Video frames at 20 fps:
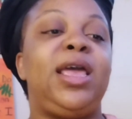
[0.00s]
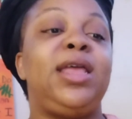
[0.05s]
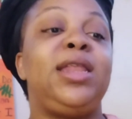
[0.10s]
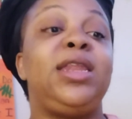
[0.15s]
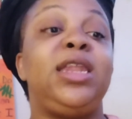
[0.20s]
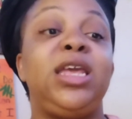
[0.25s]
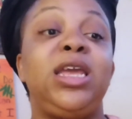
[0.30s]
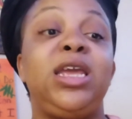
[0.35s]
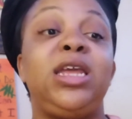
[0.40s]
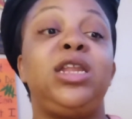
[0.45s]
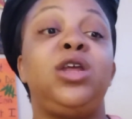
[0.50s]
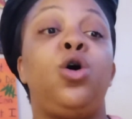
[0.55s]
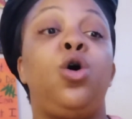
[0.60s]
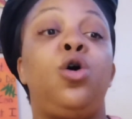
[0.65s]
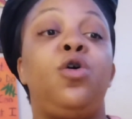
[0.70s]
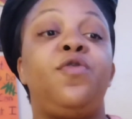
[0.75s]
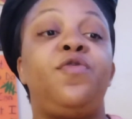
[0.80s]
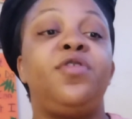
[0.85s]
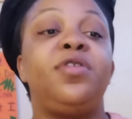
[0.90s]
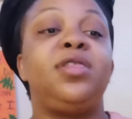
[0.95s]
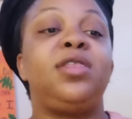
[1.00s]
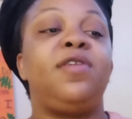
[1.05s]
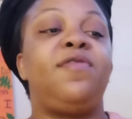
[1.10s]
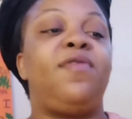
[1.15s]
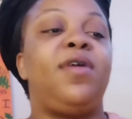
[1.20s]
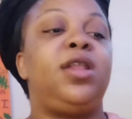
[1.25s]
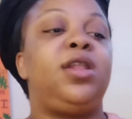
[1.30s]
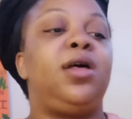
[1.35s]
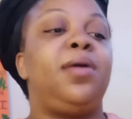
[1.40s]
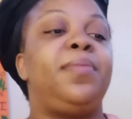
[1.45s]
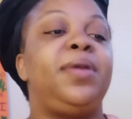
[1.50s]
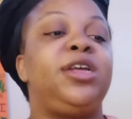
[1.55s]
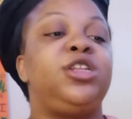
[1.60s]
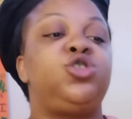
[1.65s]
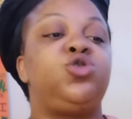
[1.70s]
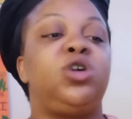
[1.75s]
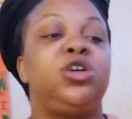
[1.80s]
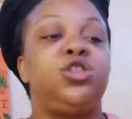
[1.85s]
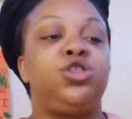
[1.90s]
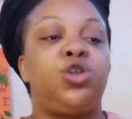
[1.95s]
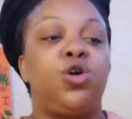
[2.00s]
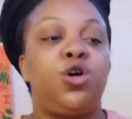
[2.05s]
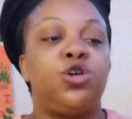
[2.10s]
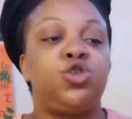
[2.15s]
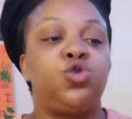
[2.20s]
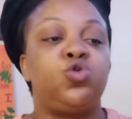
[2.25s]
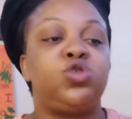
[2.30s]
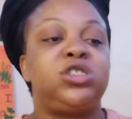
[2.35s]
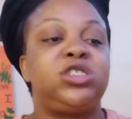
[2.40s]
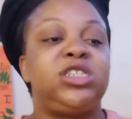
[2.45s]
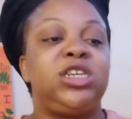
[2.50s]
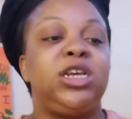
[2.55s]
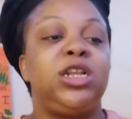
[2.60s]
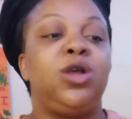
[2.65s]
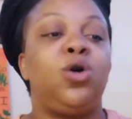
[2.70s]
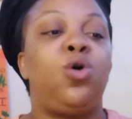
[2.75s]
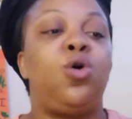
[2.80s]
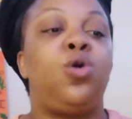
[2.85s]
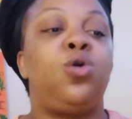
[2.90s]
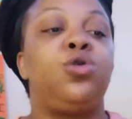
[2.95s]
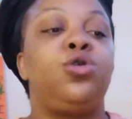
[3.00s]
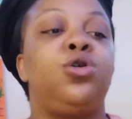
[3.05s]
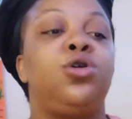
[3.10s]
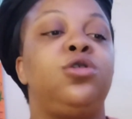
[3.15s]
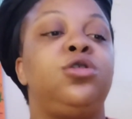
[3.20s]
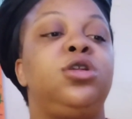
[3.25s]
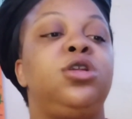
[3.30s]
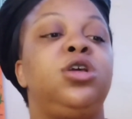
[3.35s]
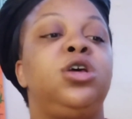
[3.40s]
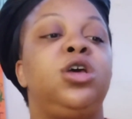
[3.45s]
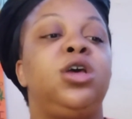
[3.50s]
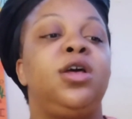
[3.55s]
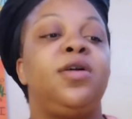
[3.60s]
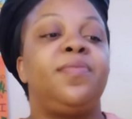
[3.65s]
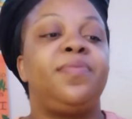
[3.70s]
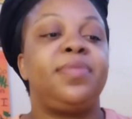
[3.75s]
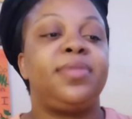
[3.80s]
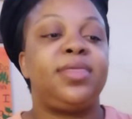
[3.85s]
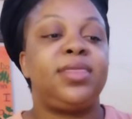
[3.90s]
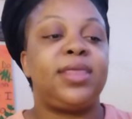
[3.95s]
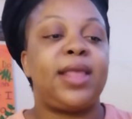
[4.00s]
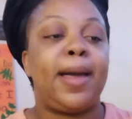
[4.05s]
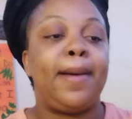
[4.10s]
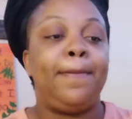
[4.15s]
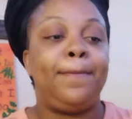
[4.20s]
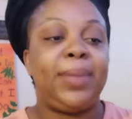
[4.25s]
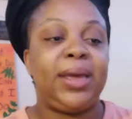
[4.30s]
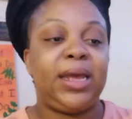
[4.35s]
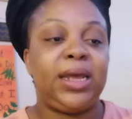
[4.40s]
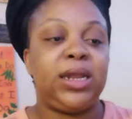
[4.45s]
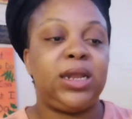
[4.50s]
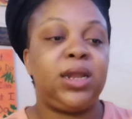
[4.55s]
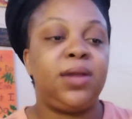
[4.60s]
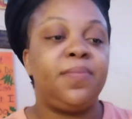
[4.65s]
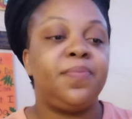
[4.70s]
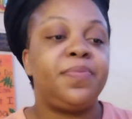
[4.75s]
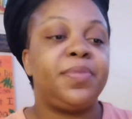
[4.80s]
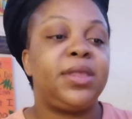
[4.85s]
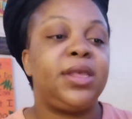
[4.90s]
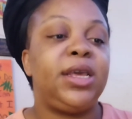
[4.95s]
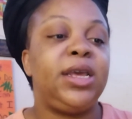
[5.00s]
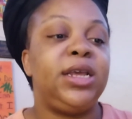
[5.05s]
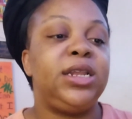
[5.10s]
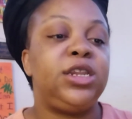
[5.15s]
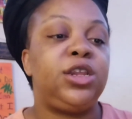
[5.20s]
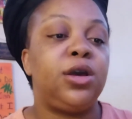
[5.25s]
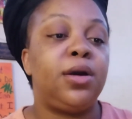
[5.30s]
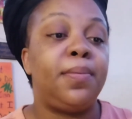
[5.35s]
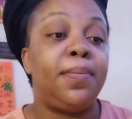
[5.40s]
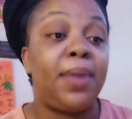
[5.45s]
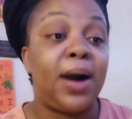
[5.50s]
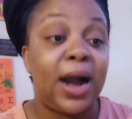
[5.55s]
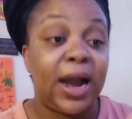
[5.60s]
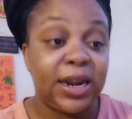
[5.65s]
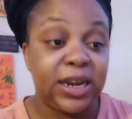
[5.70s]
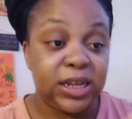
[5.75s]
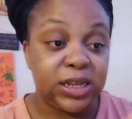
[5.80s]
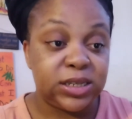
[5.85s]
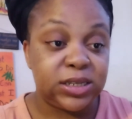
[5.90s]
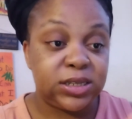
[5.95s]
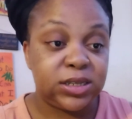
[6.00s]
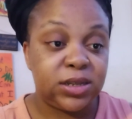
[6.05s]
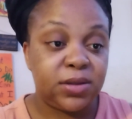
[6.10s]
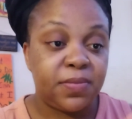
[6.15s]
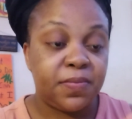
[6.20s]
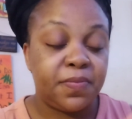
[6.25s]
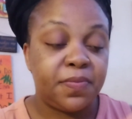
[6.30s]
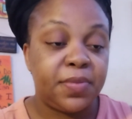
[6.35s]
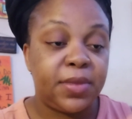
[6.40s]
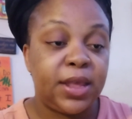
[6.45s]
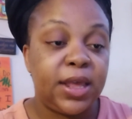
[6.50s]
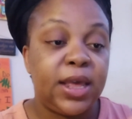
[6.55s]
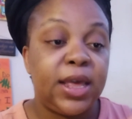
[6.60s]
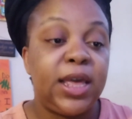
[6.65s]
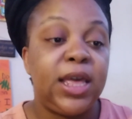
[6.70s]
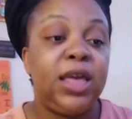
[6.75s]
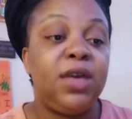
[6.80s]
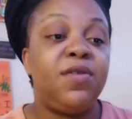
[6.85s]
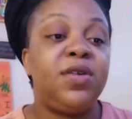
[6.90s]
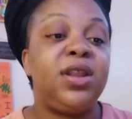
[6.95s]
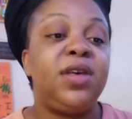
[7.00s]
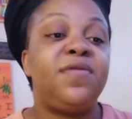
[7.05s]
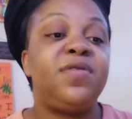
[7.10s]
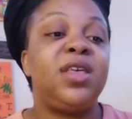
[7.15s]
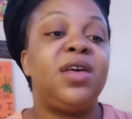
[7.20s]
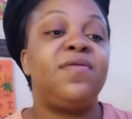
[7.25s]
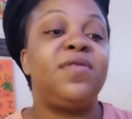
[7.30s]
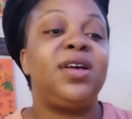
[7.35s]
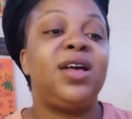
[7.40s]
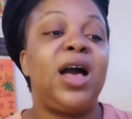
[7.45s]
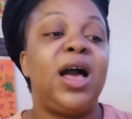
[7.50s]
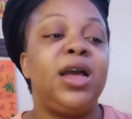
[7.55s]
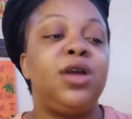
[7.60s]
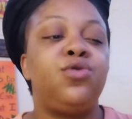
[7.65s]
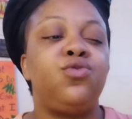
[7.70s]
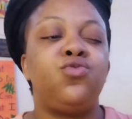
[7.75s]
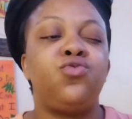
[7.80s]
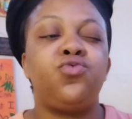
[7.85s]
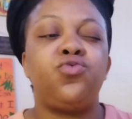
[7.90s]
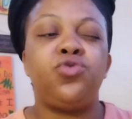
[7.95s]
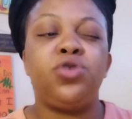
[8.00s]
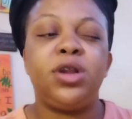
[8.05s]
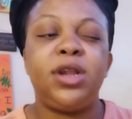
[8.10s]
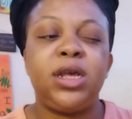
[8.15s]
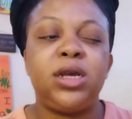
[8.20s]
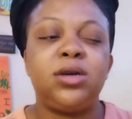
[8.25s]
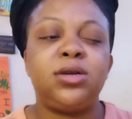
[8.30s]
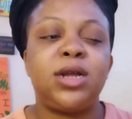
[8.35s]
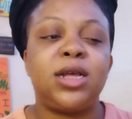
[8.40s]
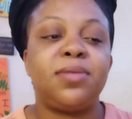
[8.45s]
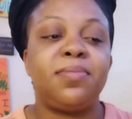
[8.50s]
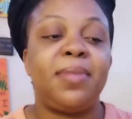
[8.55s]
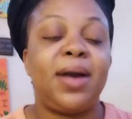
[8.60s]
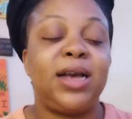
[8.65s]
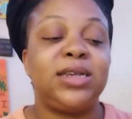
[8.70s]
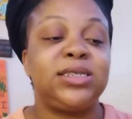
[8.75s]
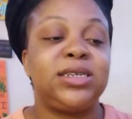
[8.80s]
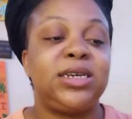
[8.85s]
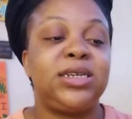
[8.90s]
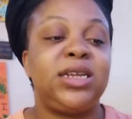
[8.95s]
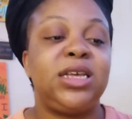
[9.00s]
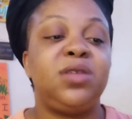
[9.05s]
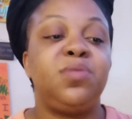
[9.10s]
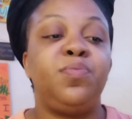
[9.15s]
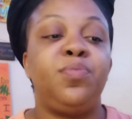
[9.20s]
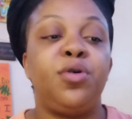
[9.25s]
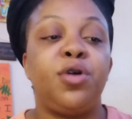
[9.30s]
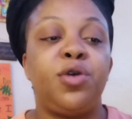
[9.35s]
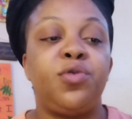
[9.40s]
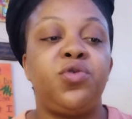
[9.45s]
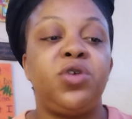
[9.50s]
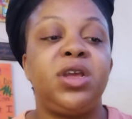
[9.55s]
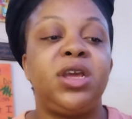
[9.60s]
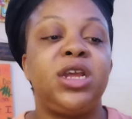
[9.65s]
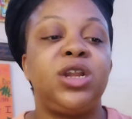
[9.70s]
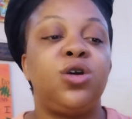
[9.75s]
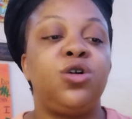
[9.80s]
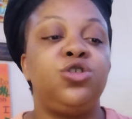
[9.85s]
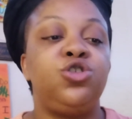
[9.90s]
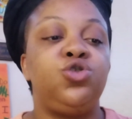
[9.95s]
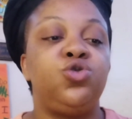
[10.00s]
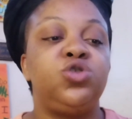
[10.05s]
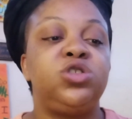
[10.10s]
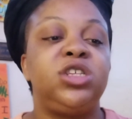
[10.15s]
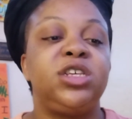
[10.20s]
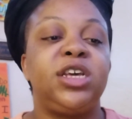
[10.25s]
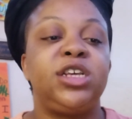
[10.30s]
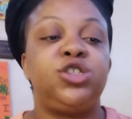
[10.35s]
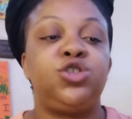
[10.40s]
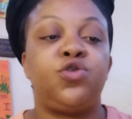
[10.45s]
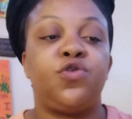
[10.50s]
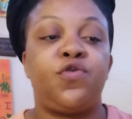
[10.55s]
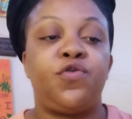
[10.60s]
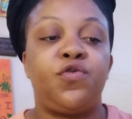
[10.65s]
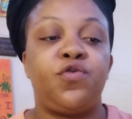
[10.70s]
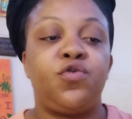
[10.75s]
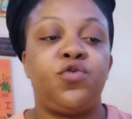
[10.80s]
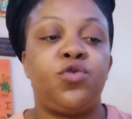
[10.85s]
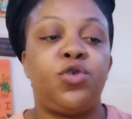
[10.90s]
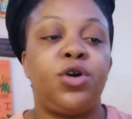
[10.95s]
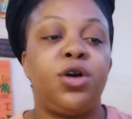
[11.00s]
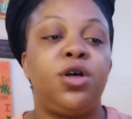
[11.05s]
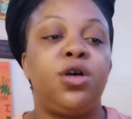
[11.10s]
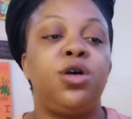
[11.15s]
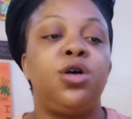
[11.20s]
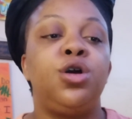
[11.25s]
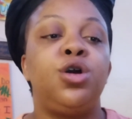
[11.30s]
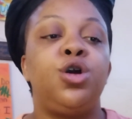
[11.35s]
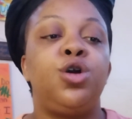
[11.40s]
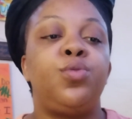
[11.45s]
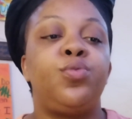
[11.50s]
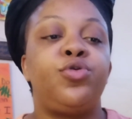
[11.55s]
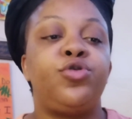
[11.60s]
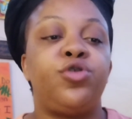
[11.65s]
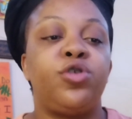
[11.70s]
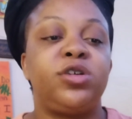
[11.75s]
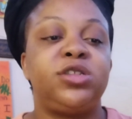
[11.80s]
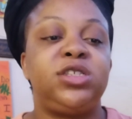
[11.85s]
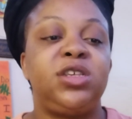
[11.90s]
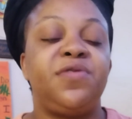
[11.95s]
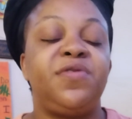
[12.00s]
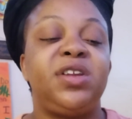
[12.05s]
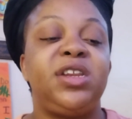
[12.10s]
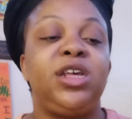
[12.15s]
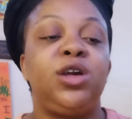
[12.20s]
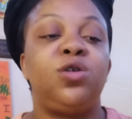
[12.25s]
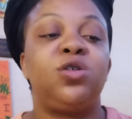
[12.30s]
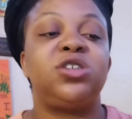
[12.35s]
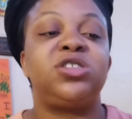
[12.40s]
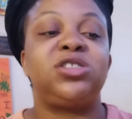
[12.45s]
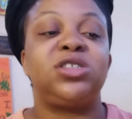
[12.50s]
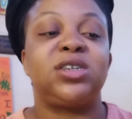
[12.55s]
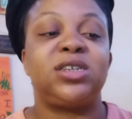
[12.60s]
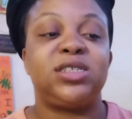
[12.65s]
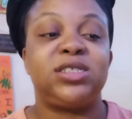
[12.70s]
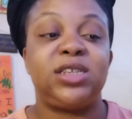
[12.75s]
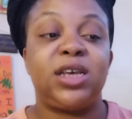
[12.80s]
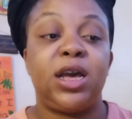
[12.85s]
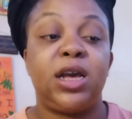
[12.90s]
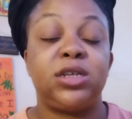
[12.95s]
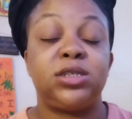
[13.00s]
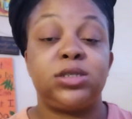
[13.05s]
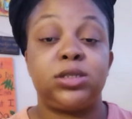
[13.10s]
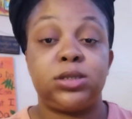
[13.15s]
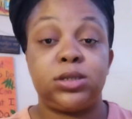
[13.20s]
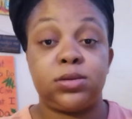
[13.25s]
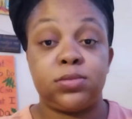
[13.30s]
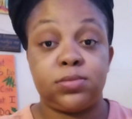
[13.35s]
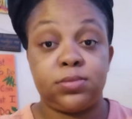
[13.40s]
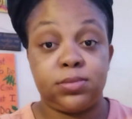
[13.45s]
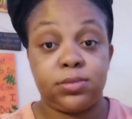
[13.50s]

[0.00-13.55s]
need often develop into adults who still hold on that pain in their bodies. Even if they've gotten really good at masking it, burying it, or using it to fuel productivity or success.